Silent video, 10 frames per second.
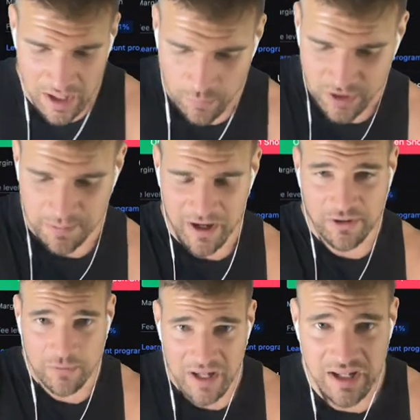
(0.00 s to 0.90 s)
which, by
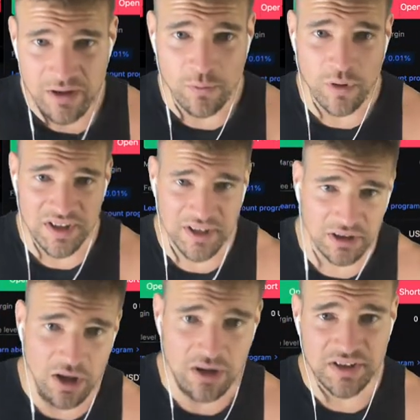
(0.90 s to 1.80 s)
the way, was the
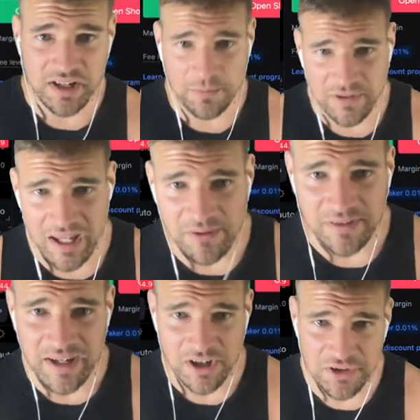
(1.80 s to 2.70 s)
long setup we gave
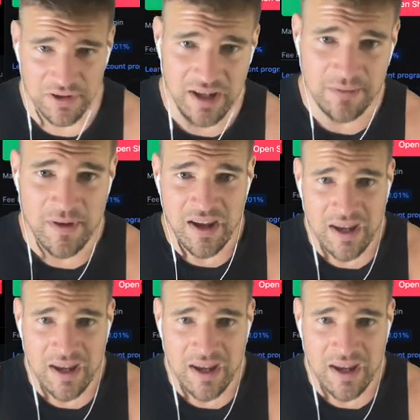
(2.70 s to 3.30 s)
yesterday